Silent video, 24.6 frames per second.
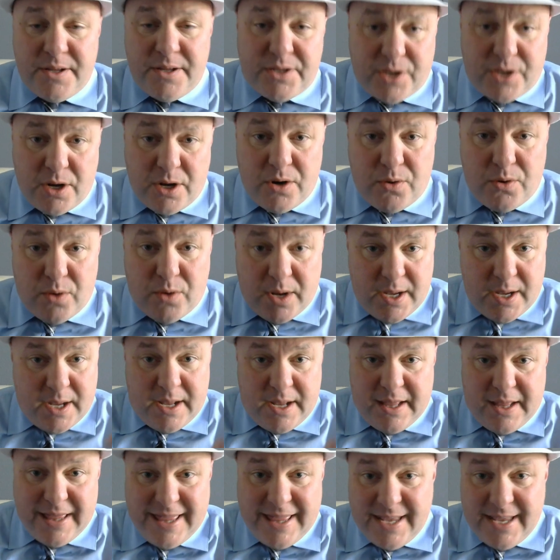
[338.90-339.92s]
And so
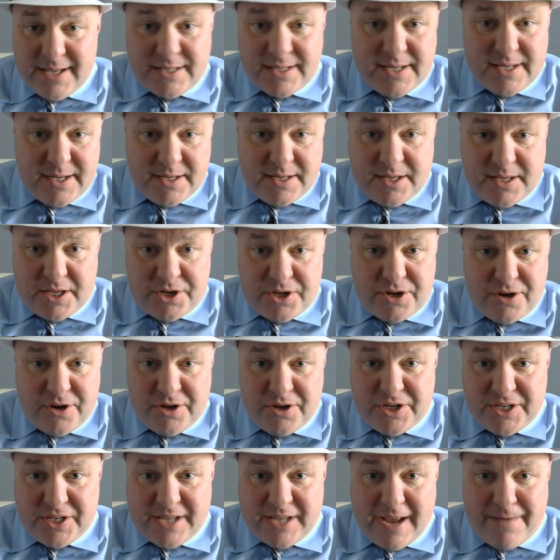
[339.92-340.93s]
this is the
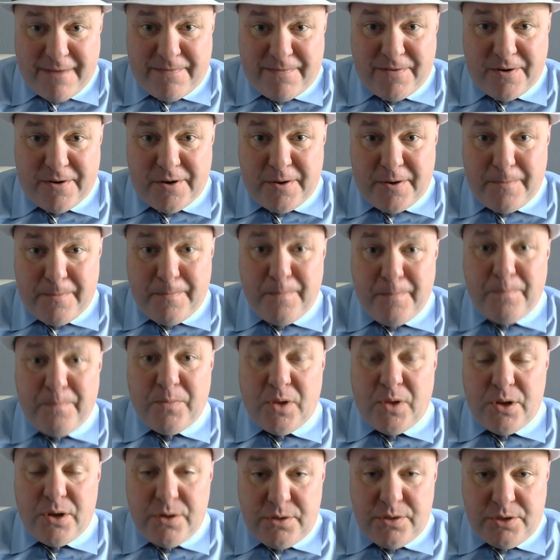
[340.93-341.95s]
church's effort
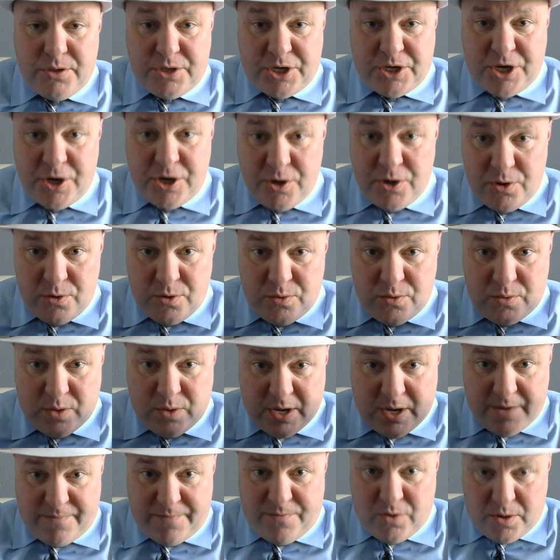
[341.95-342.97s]
to
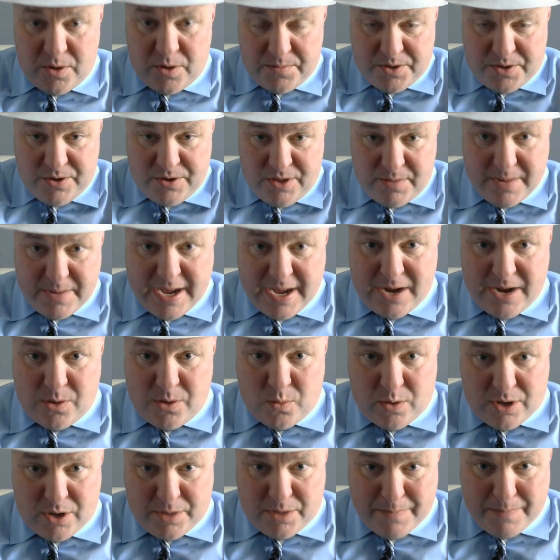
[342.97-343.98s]
conform to the modern
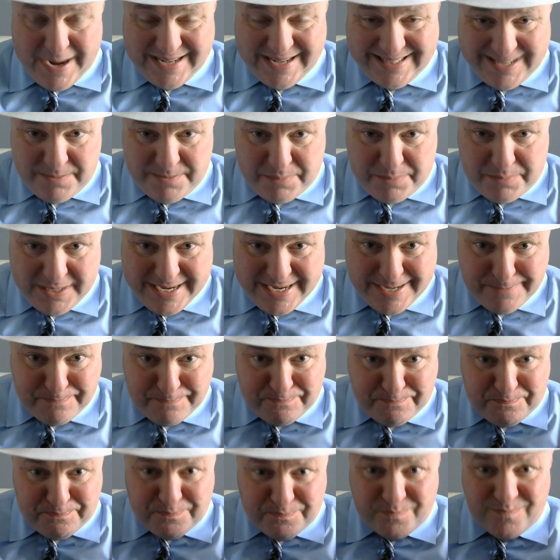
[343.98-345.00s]
world by simply
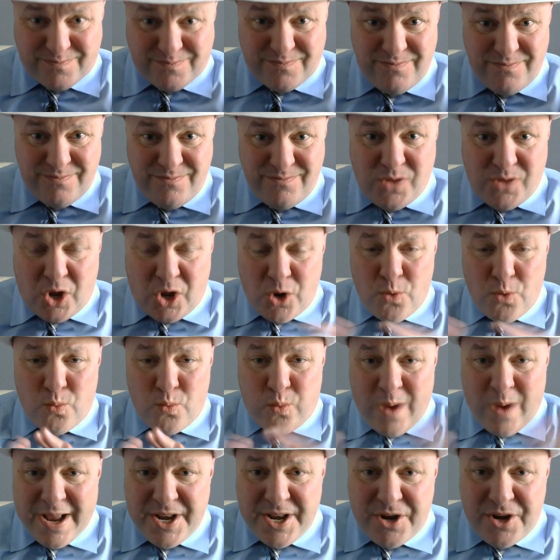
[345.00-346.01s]

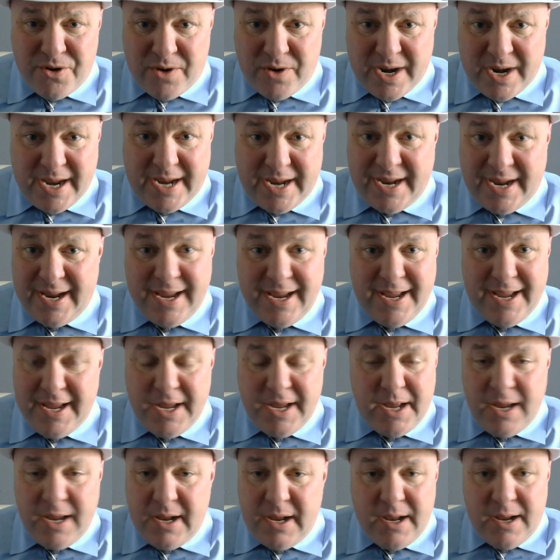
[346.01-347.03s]
rendering
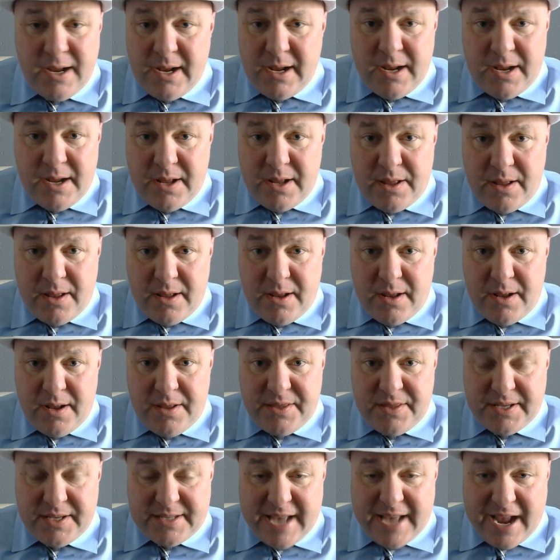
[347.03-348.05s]

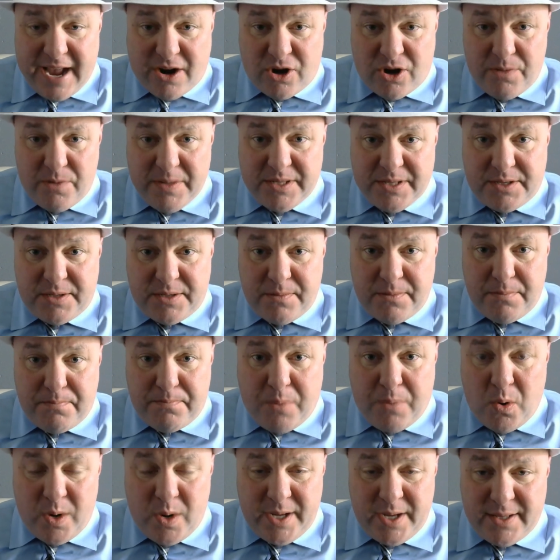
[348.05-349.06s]
the sacraments
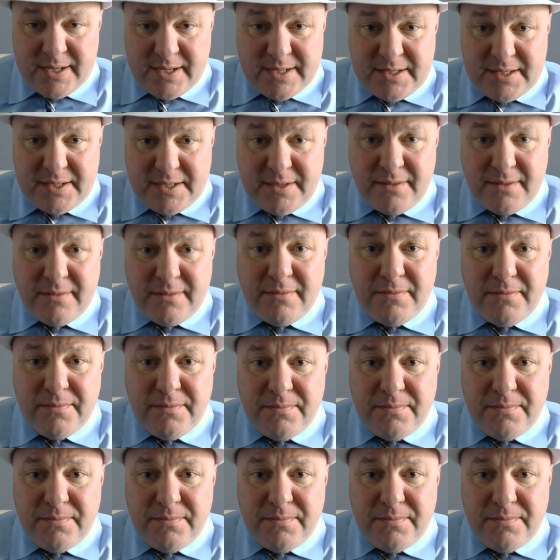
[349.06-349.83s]
pointless.